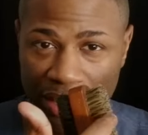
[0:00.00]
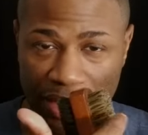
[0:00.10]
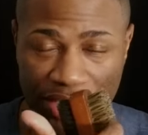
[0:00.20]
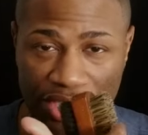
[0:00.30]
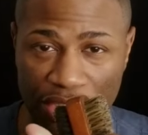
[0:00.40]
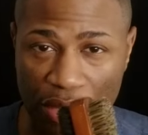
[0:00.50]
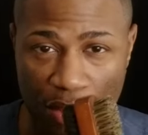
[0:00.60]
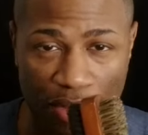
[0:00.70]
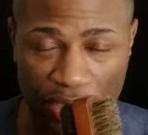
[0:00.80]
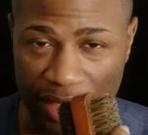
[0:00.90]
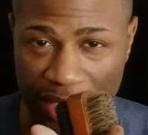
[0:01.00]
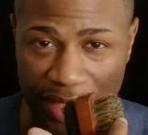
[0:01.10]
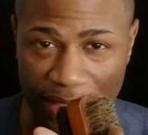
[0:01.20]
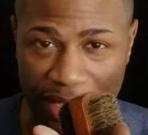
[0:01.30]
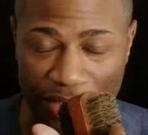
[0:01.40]
This is the coarse
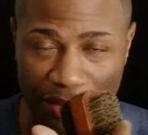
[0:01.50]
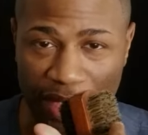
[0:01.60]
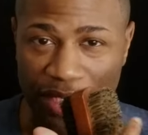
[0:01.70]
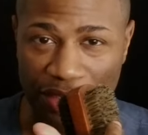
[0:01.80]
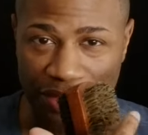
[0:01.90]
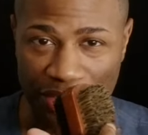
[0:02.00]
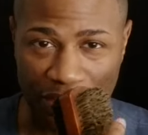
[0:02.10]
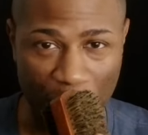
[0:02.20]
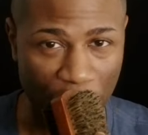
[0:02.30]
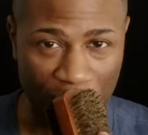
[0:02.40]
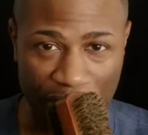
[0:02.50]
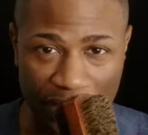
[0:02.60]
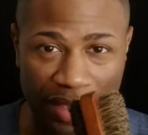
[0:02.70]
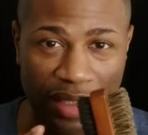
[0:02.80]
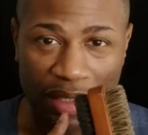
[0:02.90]
side. I do not use the coarse,
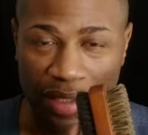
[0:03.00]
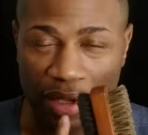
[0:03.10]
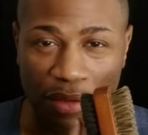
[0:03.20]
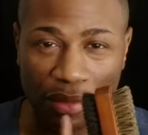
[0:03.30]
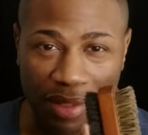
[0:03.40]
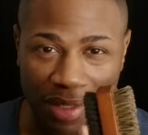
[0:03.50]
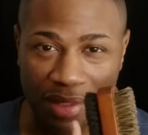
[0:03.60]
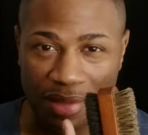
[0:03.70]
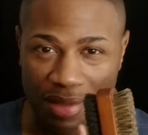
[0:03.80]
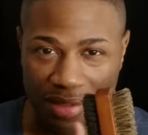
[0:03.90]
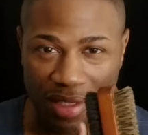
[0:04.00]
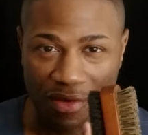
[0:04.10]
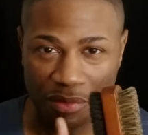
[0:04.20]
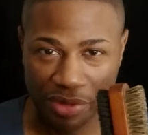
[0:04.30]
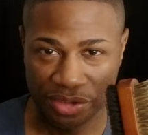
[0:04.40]
only the
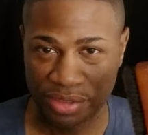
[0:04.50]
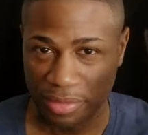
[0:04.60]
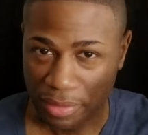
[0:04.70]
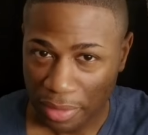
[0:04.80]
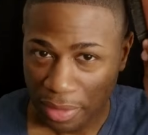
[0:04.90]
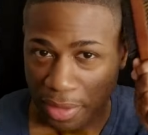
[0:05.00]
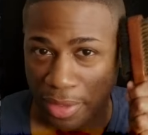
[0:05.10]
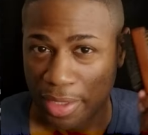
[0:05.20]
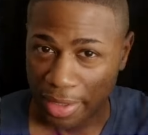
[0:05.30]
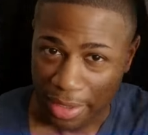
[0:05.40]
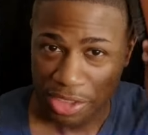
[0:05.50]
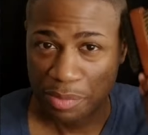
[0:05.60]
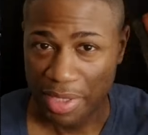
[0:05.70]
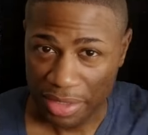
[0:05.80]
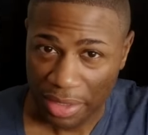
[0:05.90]
soft bristle. And I just
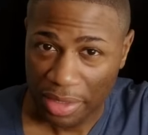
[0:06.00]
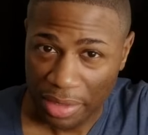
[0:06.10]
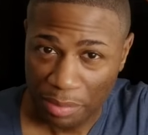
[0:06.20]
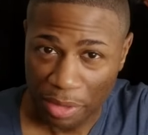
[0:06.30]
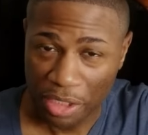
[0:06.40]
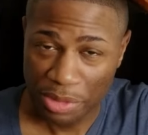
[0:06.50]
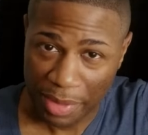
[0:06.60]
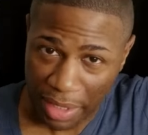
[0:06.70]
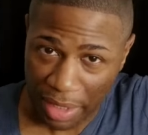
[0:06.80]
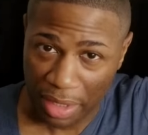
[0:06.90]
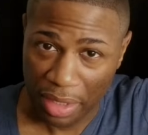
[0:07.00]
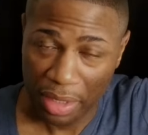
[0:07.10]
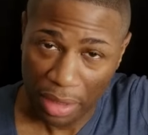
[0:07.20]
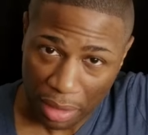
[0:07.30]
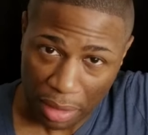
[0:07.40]
basically brush my hair
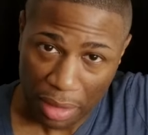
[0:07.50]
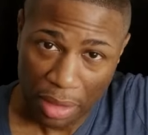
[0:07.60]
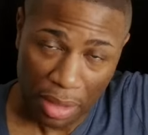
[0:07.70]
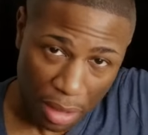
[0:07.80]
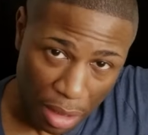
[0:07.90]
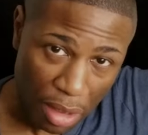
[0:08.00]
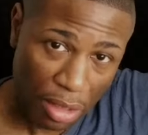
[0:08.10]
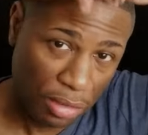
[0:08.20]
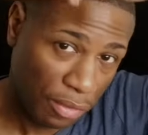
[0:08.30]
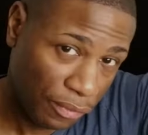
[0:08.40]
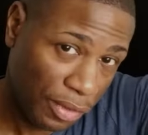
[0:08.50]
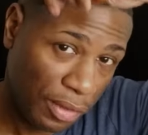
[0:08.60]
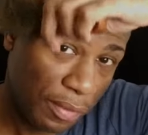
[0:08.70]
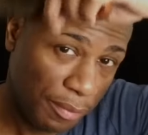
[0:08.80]
all over.